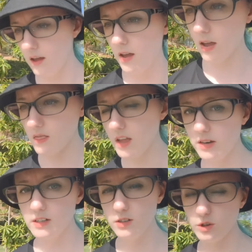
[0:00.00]
And then
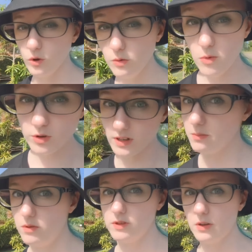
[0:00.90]
did 2 more
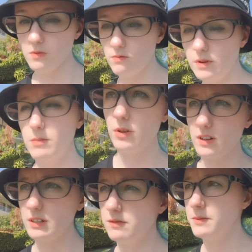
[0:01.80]
samples, so we were really
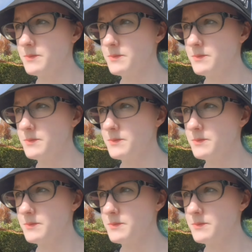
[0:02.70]
productive.